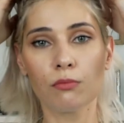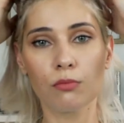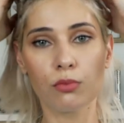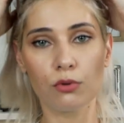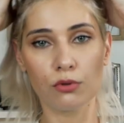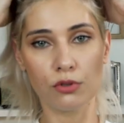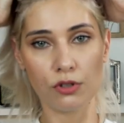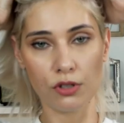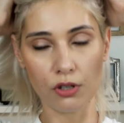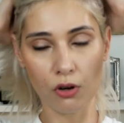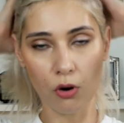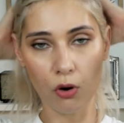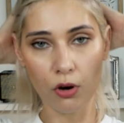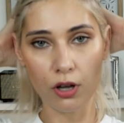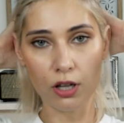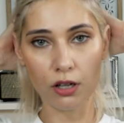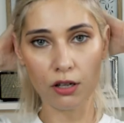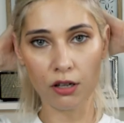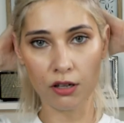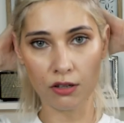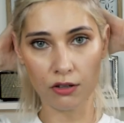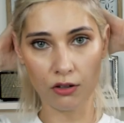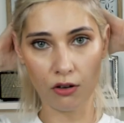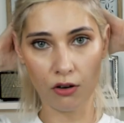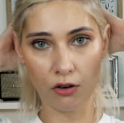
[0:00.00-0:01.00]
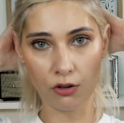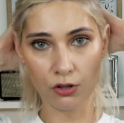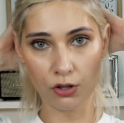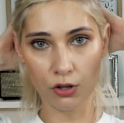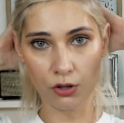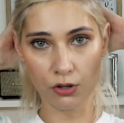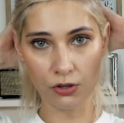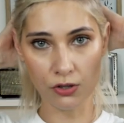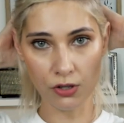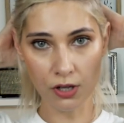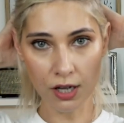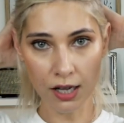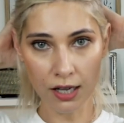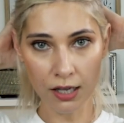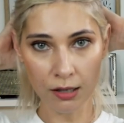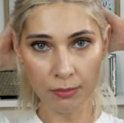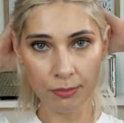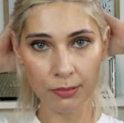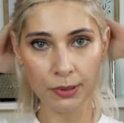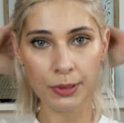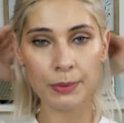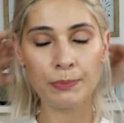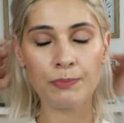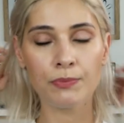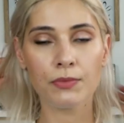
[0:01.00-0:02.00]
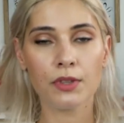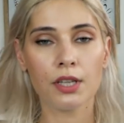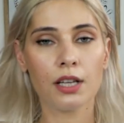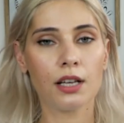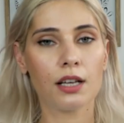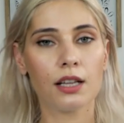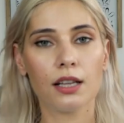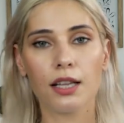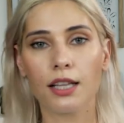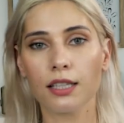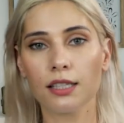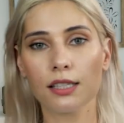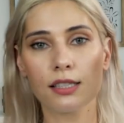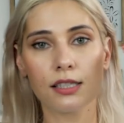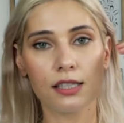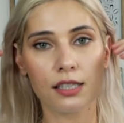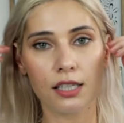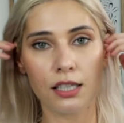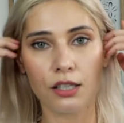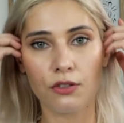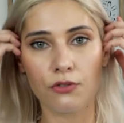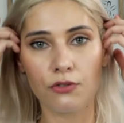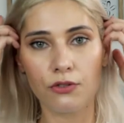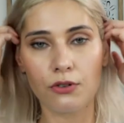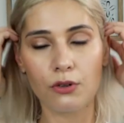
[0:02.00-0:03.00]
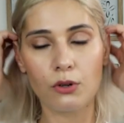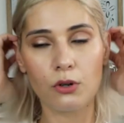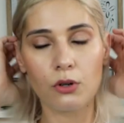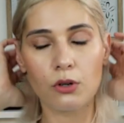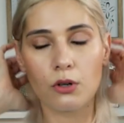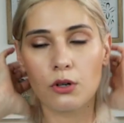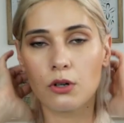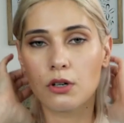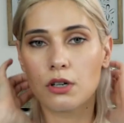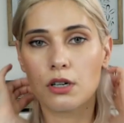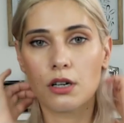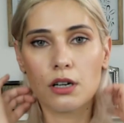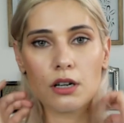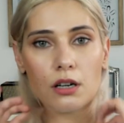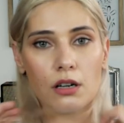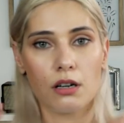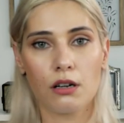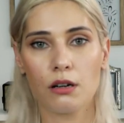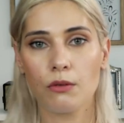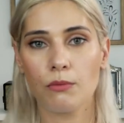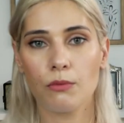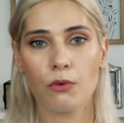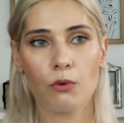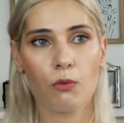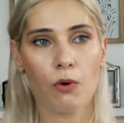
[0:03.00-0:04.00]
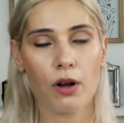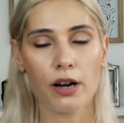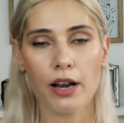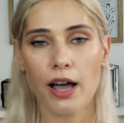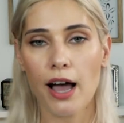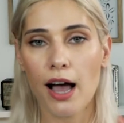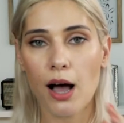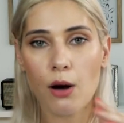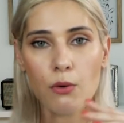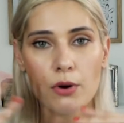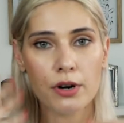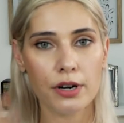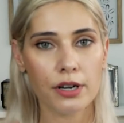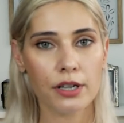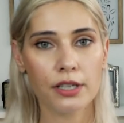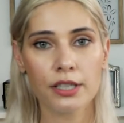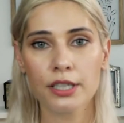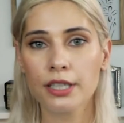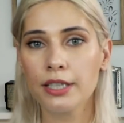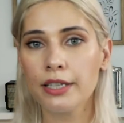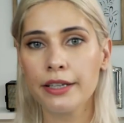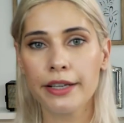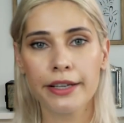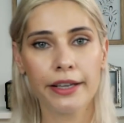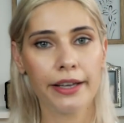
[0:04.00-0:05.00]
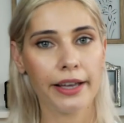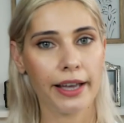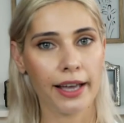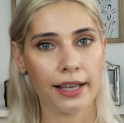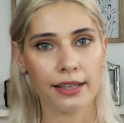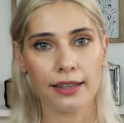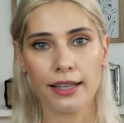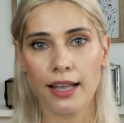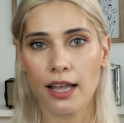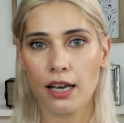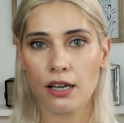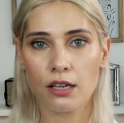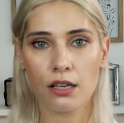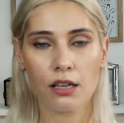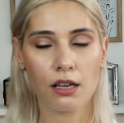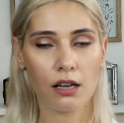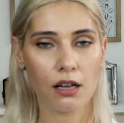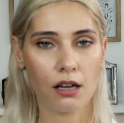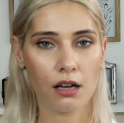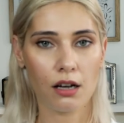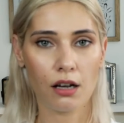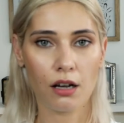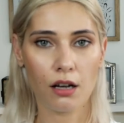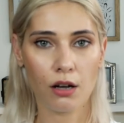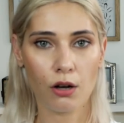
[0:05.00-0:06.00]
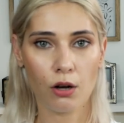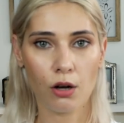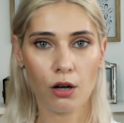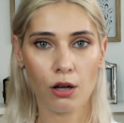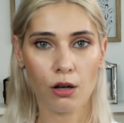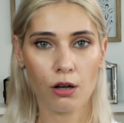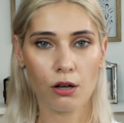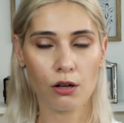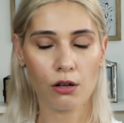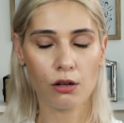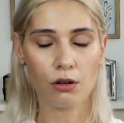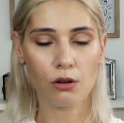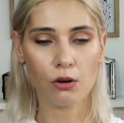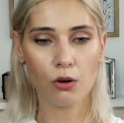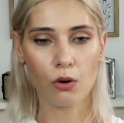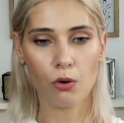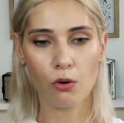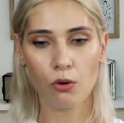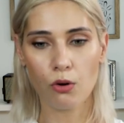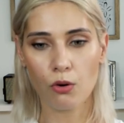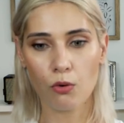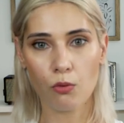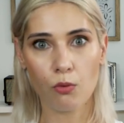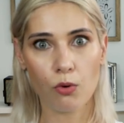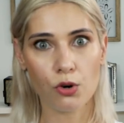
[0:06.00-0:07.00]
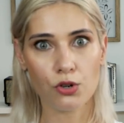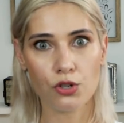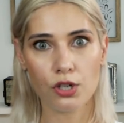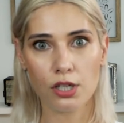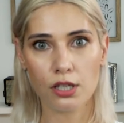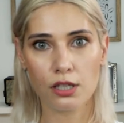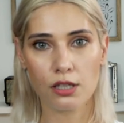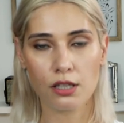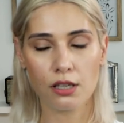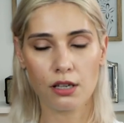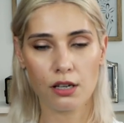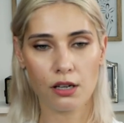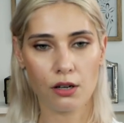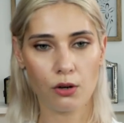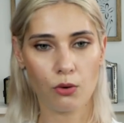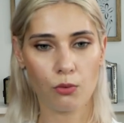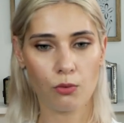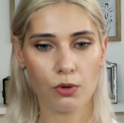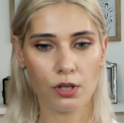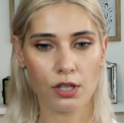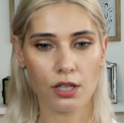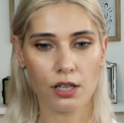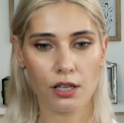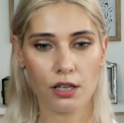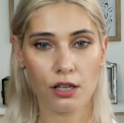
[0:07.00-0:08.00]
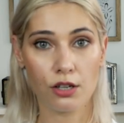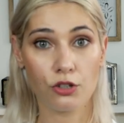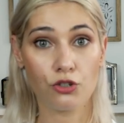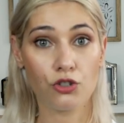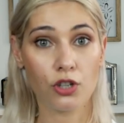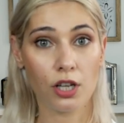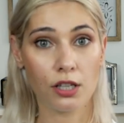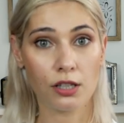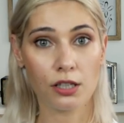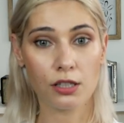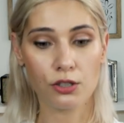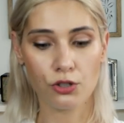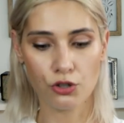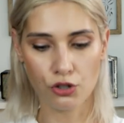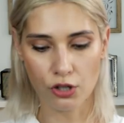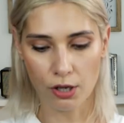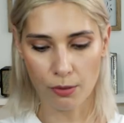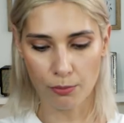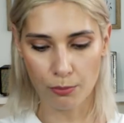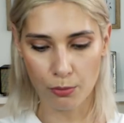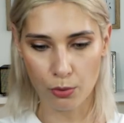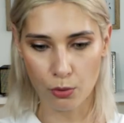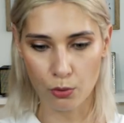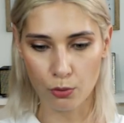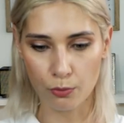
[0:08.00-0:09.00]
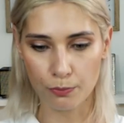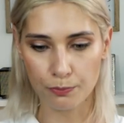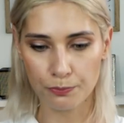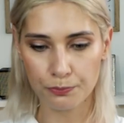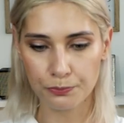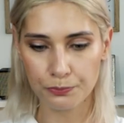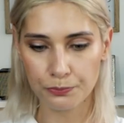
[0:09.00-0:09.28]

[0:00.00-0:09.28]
put oil on, on your scalp let it sit for uh, one hour and then uh, wash it with a gentle shampoo